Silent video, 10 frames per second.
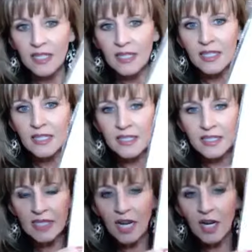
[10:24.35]
This
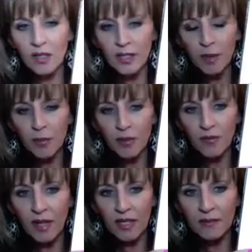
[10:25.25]
is our Clearproof
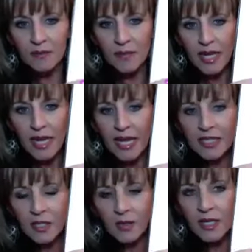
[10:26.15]
line. And
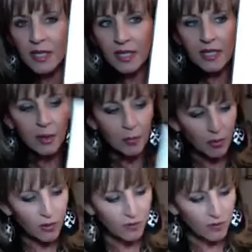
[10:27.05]
so the
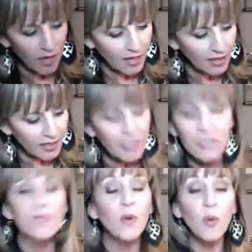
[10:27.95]
Clearproof line is
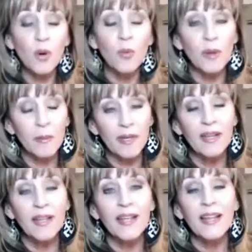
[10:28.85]
for women
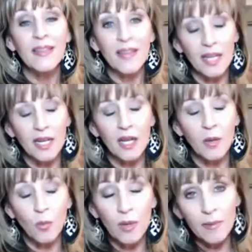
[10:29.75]
that
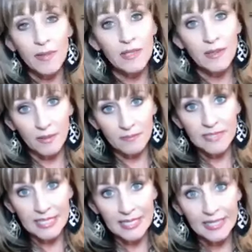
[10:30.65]

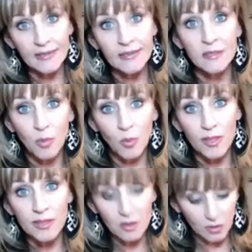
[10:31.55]
teens,
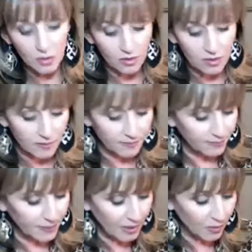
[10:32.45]
boys, girls,
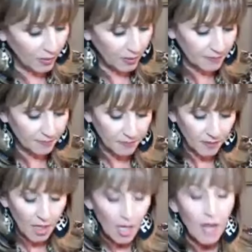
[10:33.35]
men and women
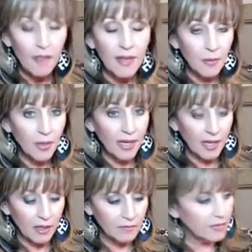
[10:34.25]
that break
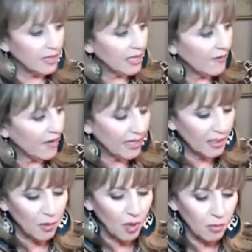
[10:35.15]
out, that have acne
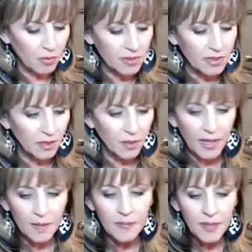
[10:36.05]
problems, okay?